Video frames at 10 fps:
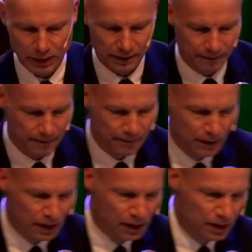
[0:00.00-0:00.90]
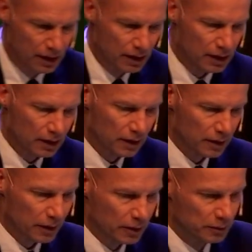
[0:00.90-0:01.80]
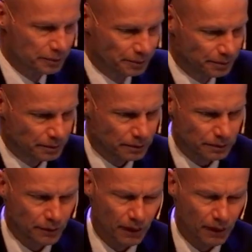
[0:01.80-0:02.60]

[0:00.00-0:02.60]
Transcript: Um, first,